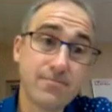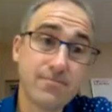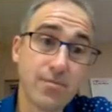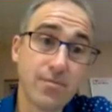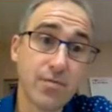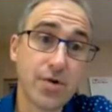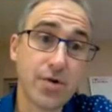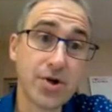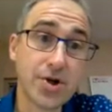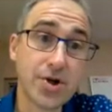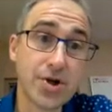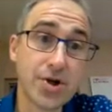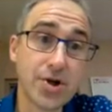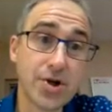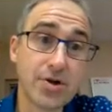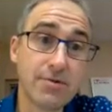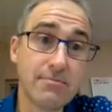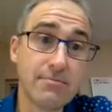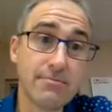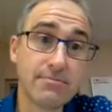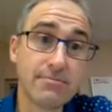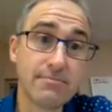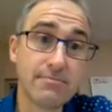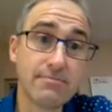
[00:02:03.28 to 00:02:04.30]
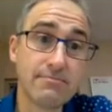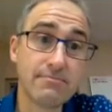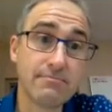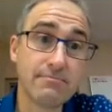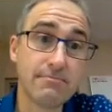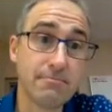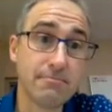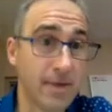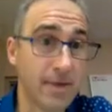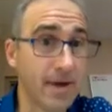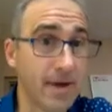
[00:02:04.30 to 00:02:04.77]
which
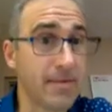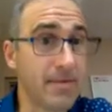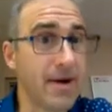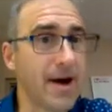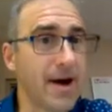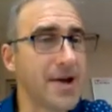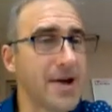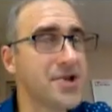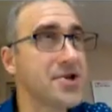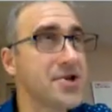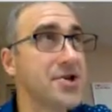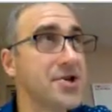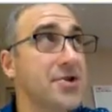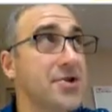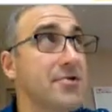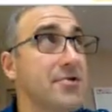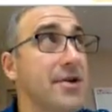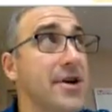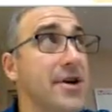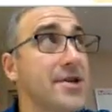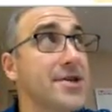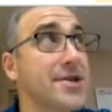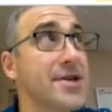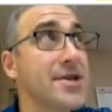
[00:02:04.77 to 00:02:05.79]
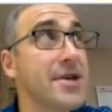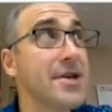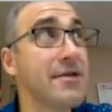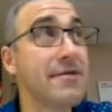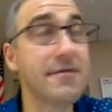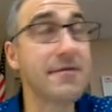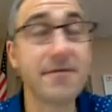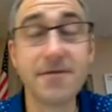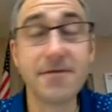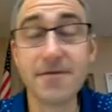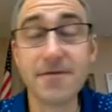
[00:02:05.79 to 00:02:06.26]
maybe I should do, I'd
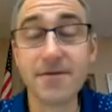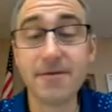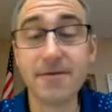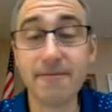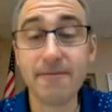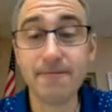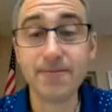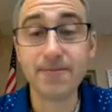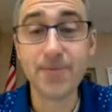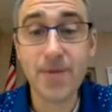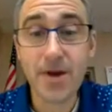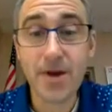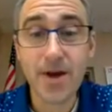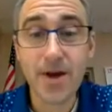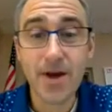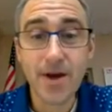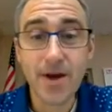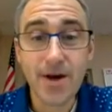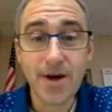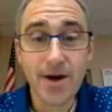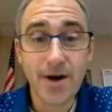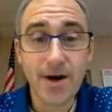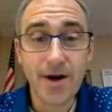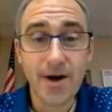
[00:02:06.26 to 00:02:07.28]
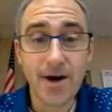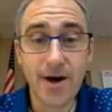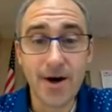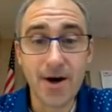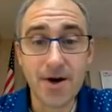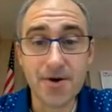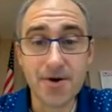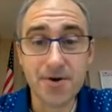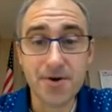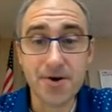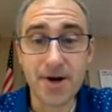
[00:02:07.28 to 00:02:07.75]
save
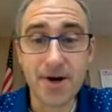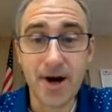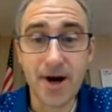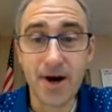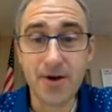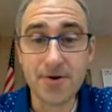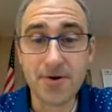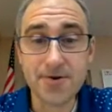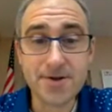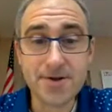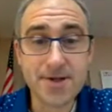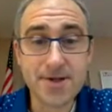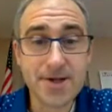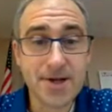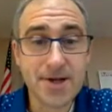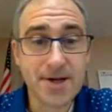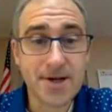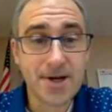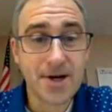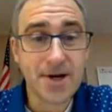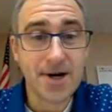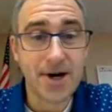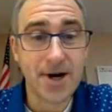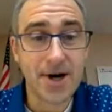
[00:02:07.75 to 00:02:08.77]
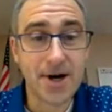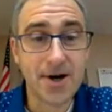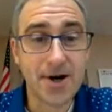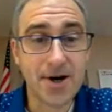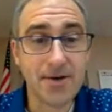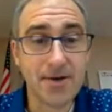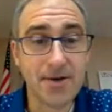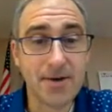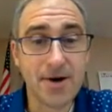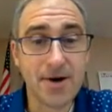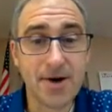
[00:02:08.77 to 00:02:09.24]
$100.
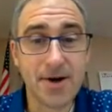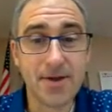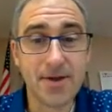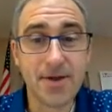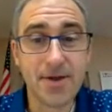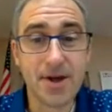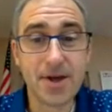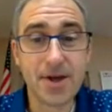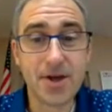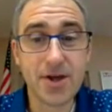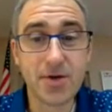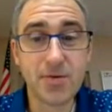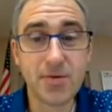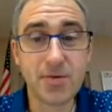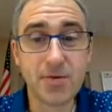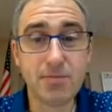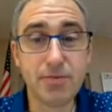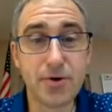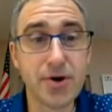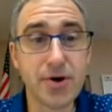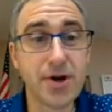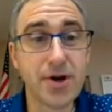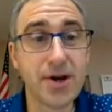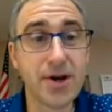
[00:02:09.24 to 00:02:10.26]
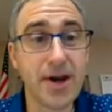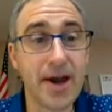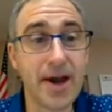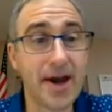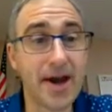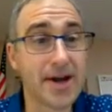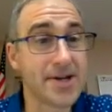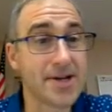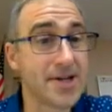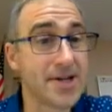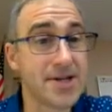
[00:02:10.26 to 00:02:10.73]
Then you would put an
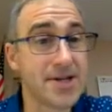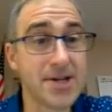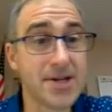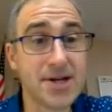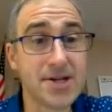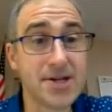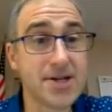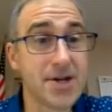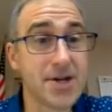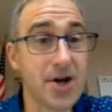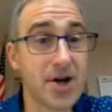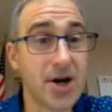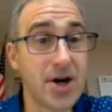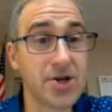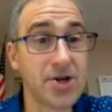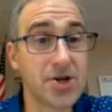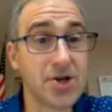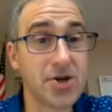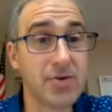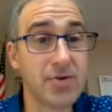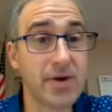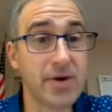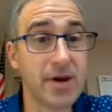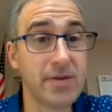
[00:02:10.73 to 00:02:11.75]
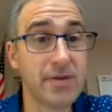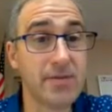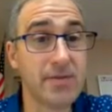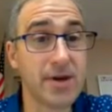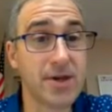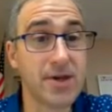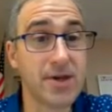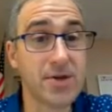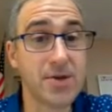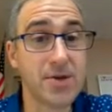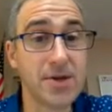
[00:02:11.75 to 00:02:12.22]
X. It doesn't cost you any
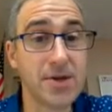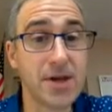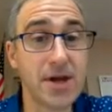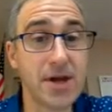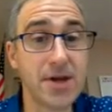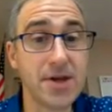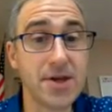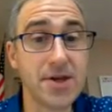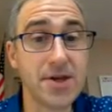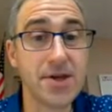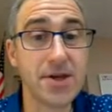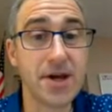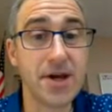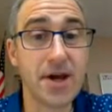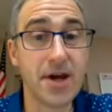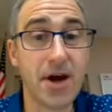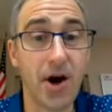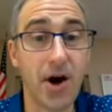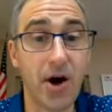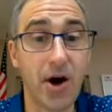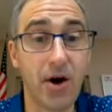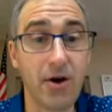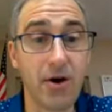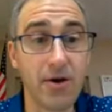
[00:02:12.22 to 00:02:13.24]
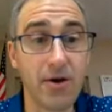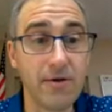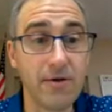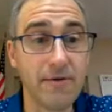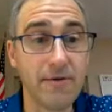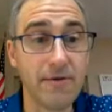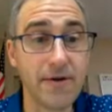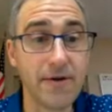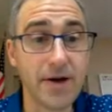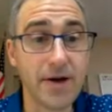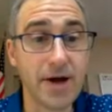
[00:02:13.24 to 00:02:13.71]
beans. So at the end of the day, all
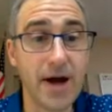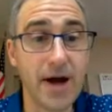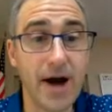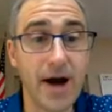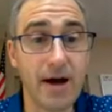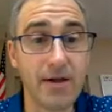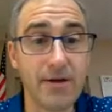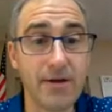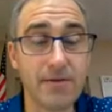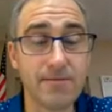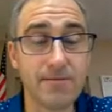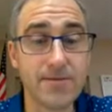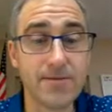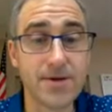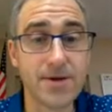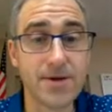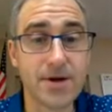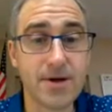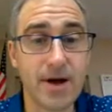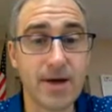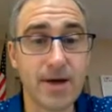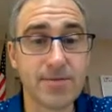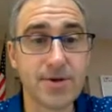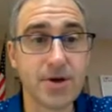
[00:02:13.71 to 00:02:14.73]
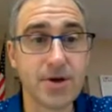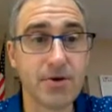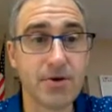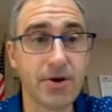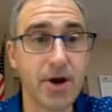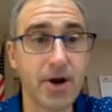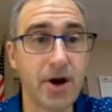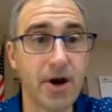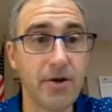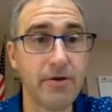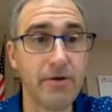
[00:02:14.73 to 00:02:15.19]
of the columns,
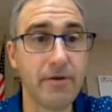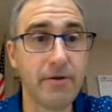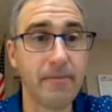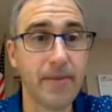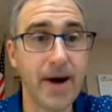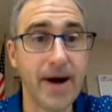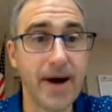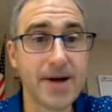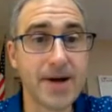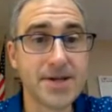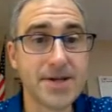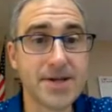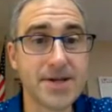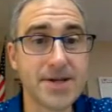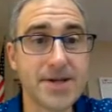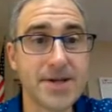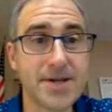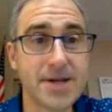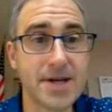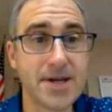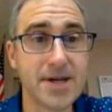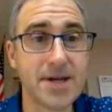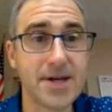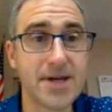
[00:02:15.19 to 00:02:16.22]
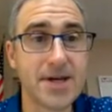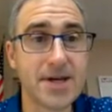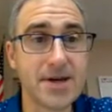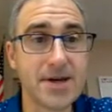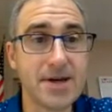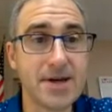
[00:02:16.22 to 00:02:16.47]
all the boxes need